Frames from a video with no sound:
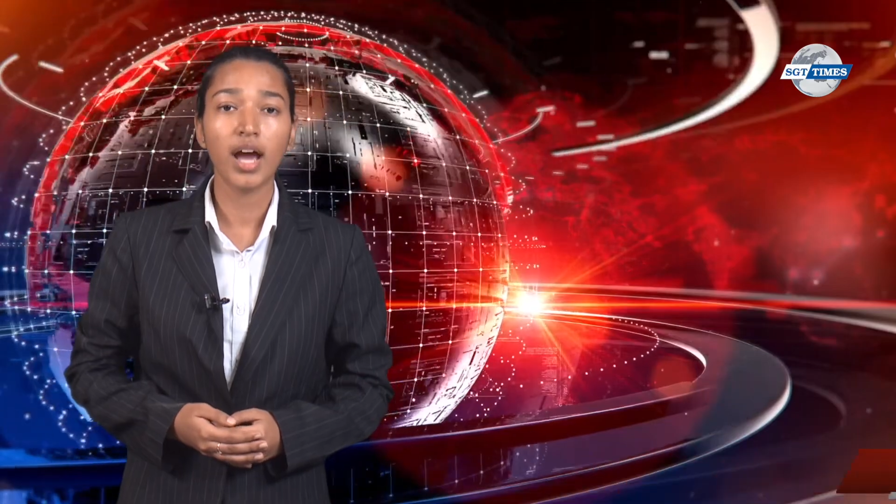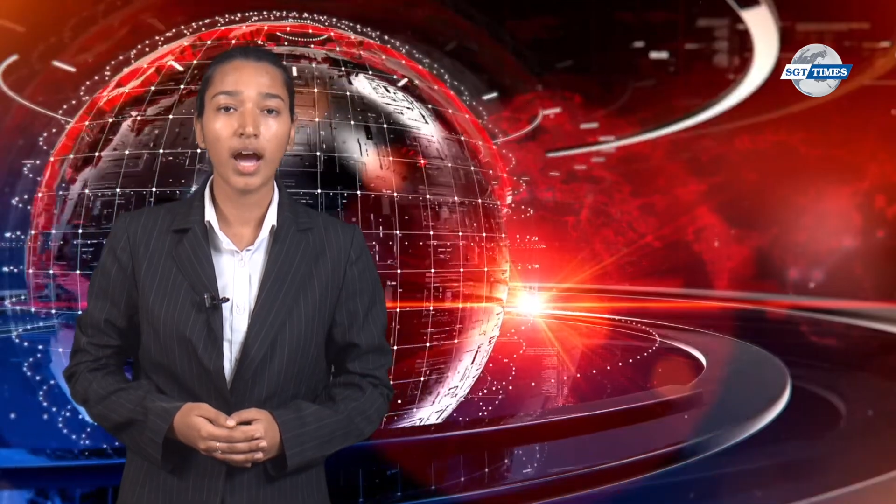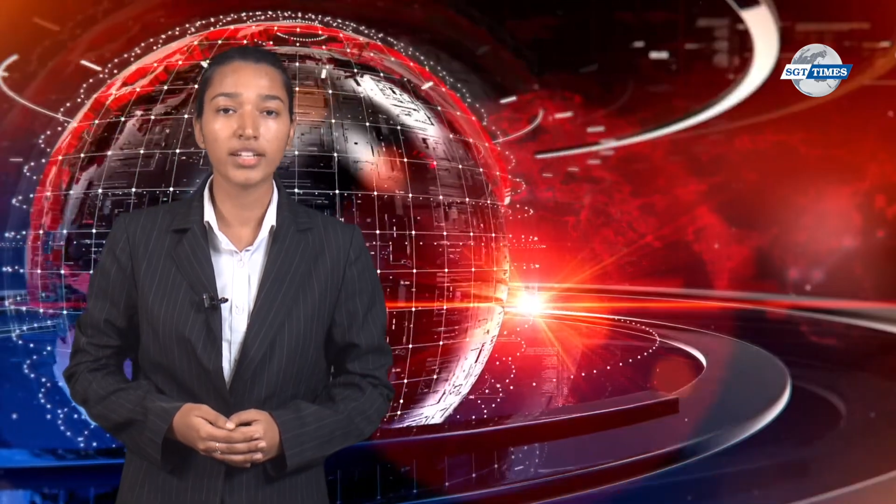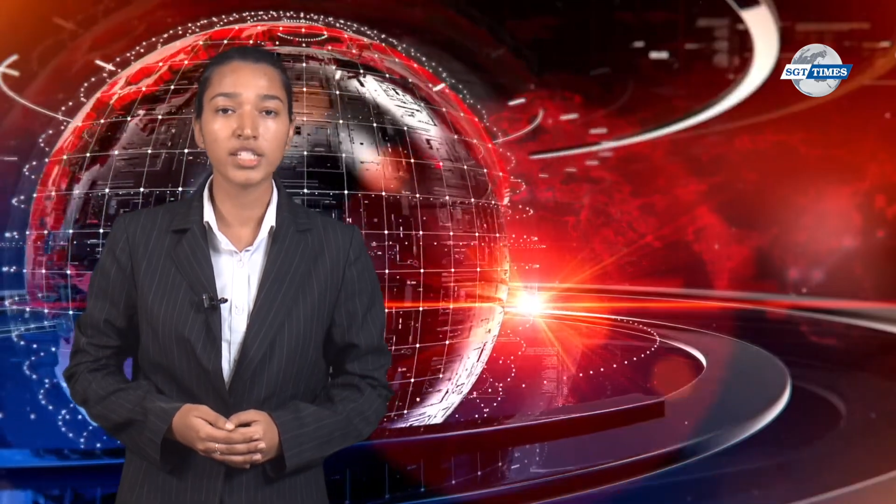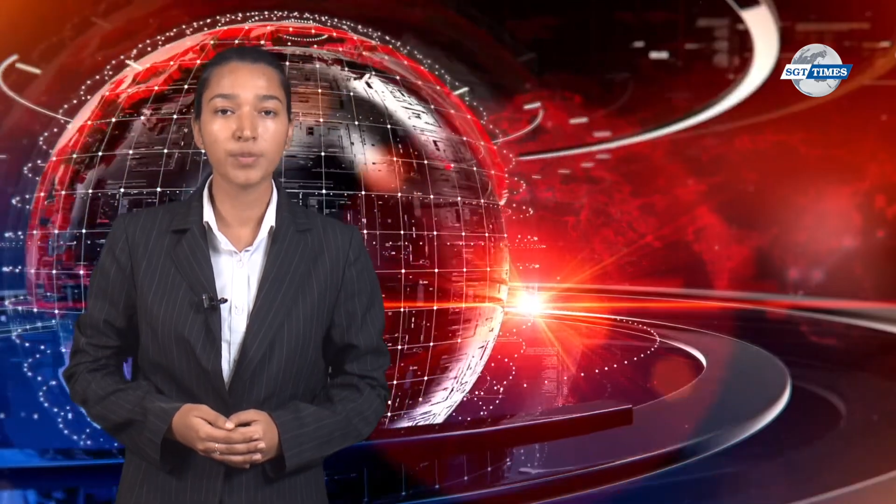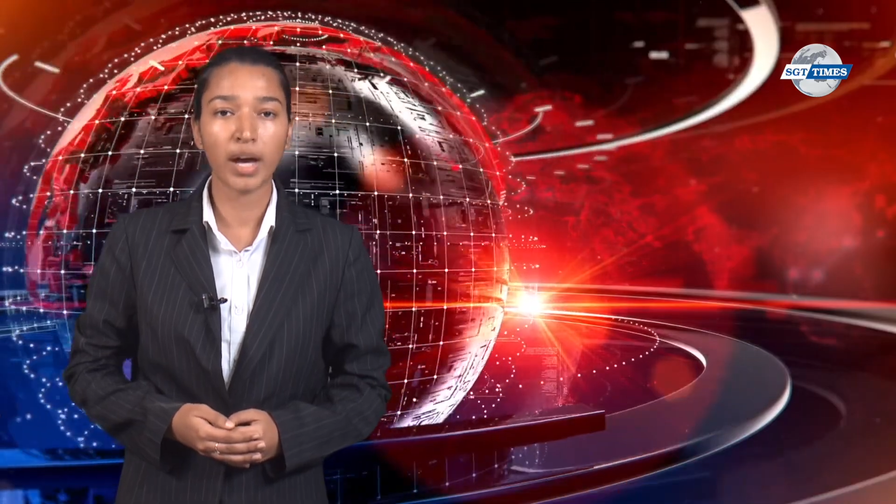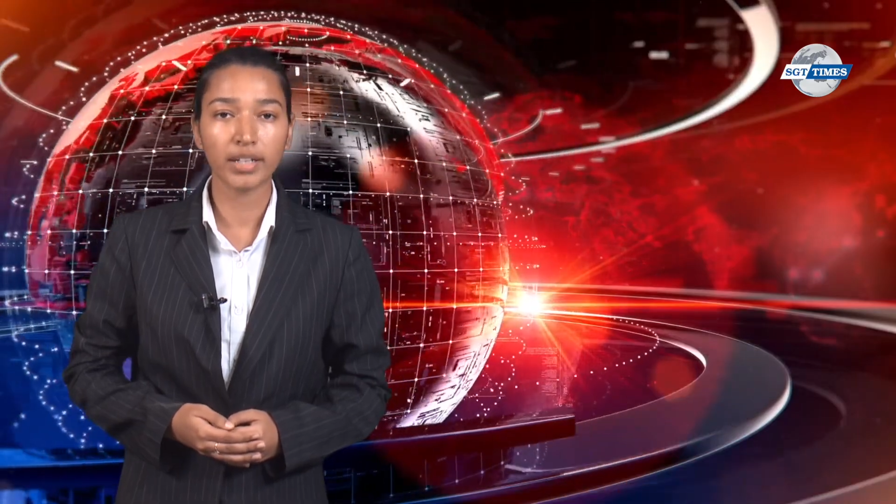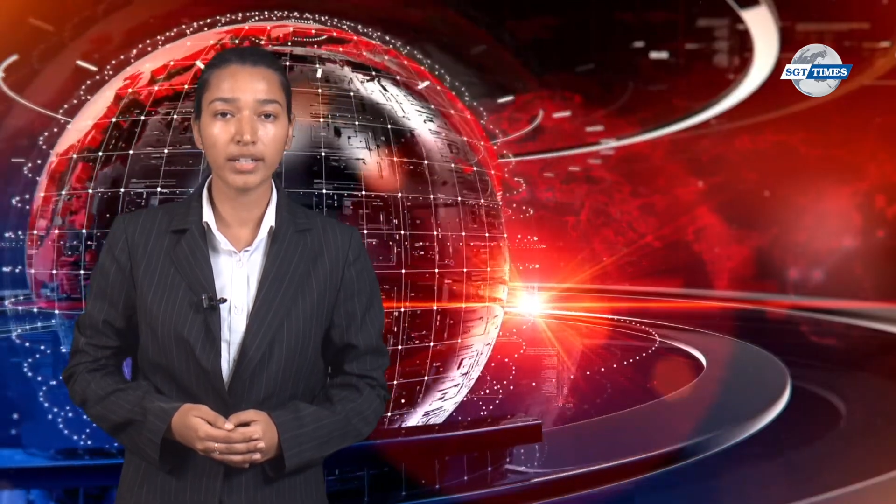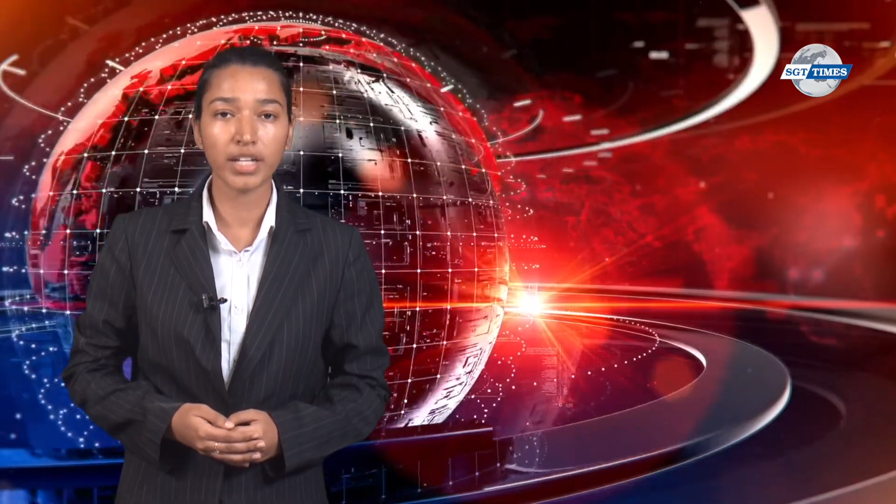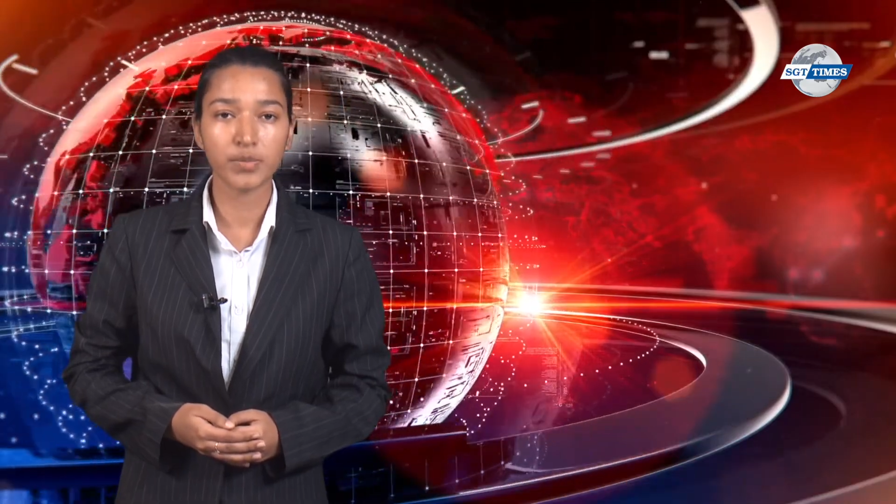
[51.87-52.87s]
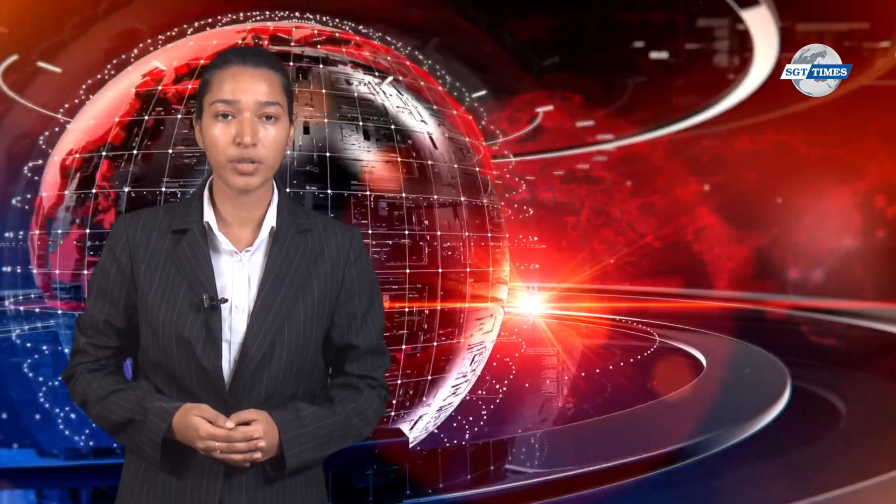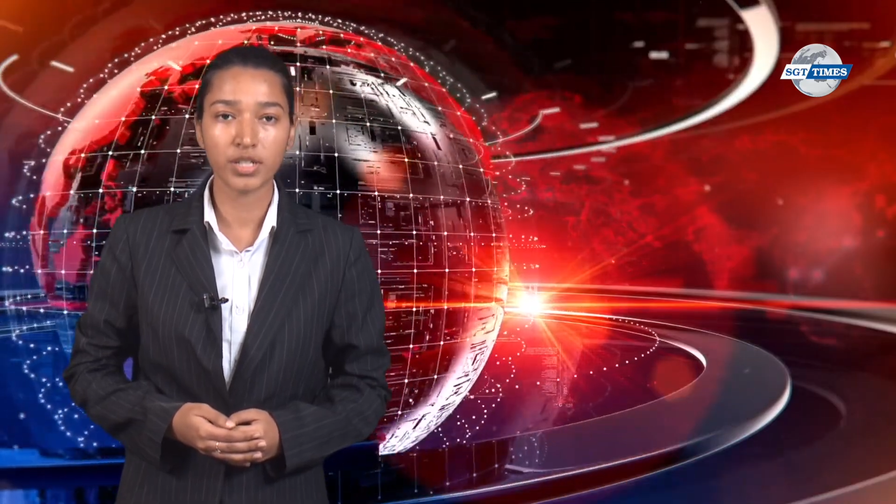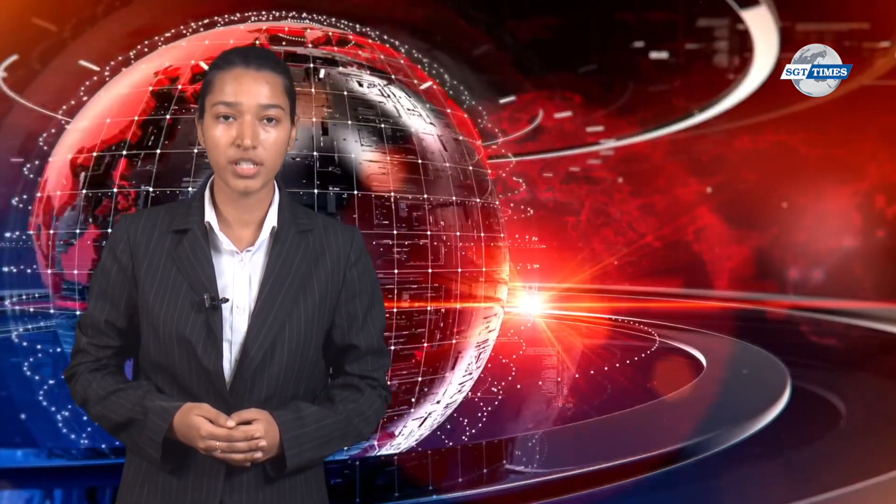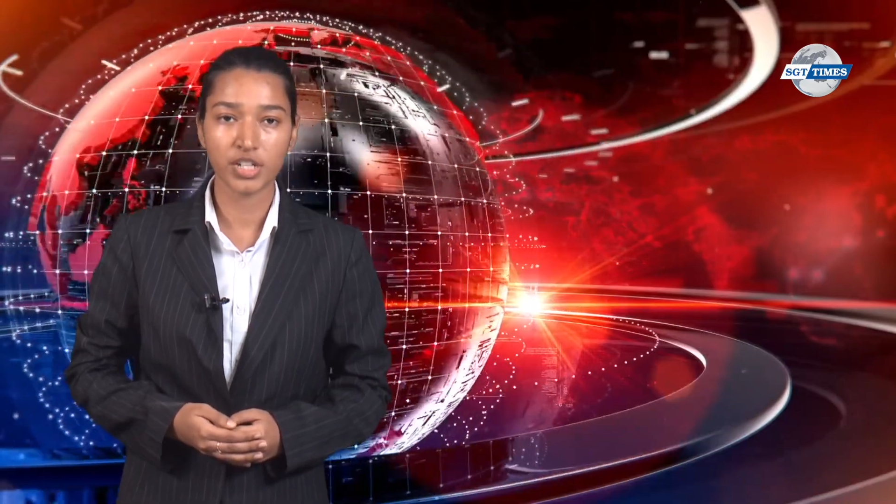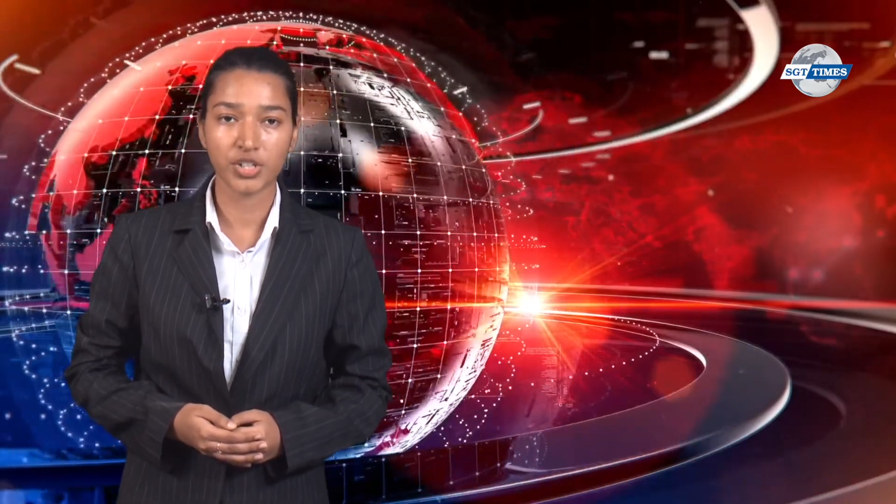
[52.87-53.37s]
an inspiring expert
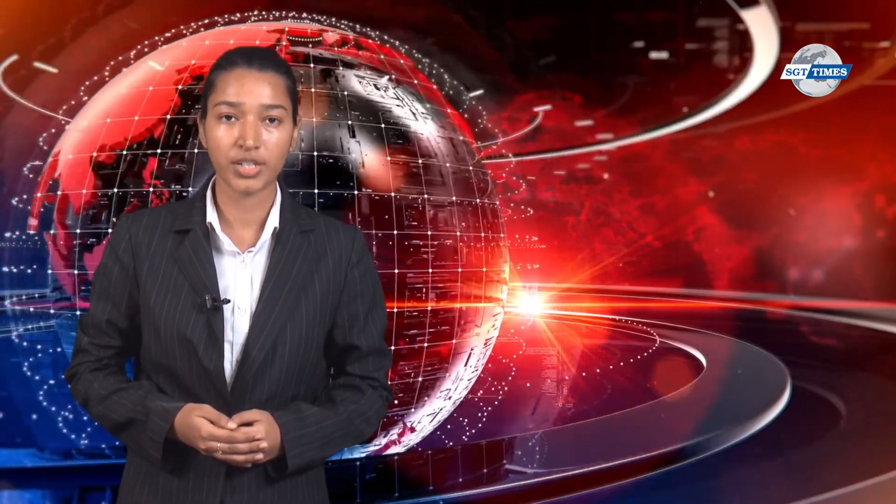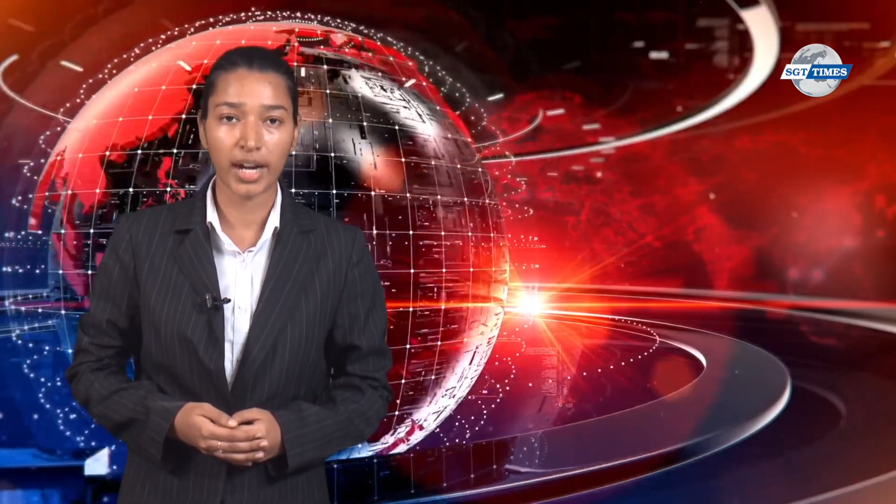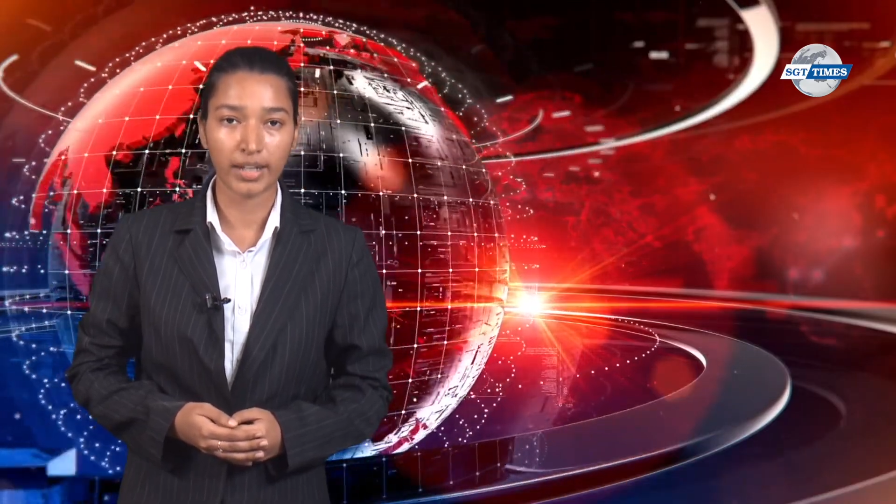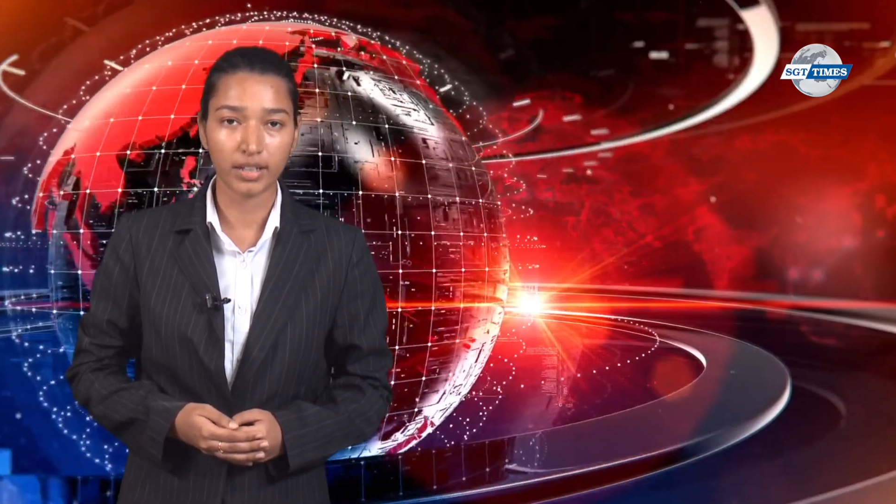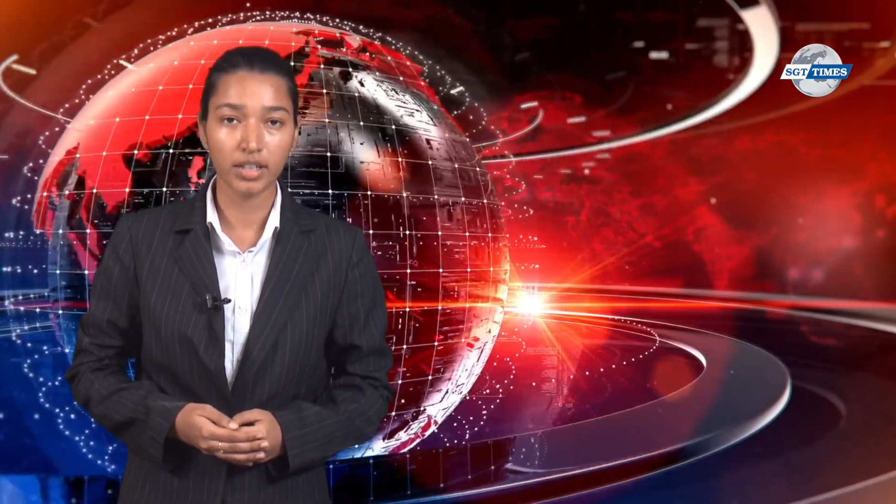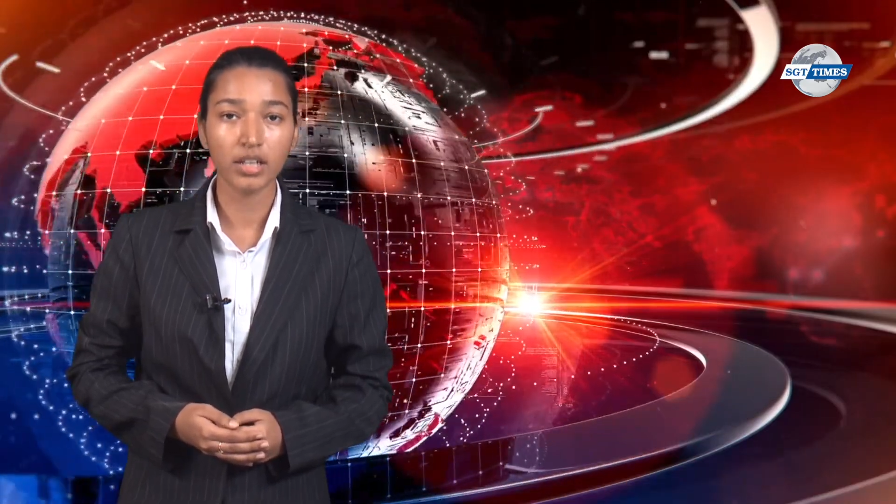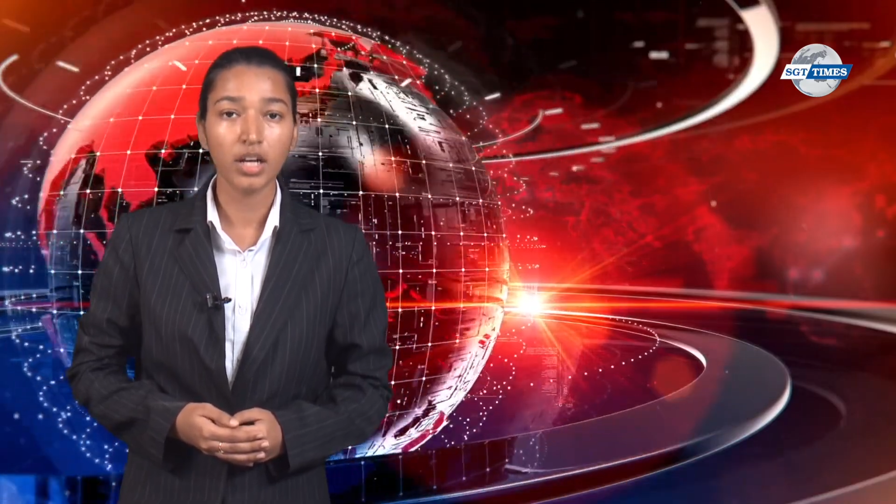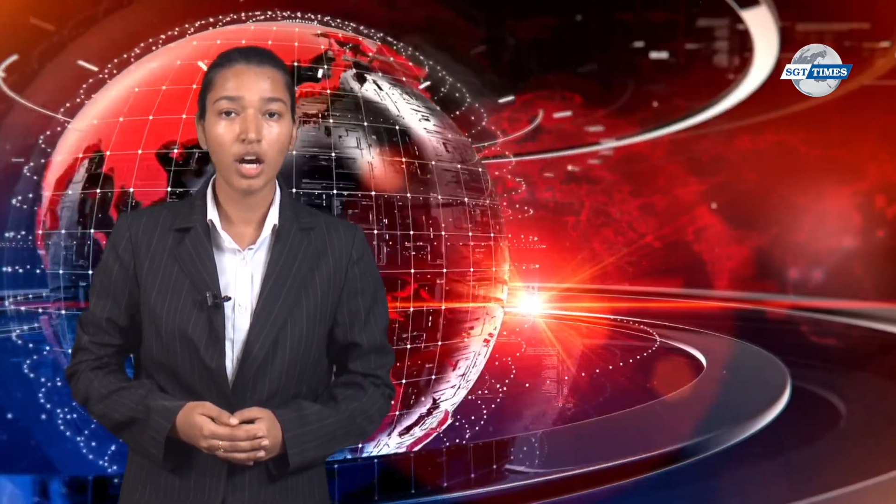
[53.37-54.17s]
session titled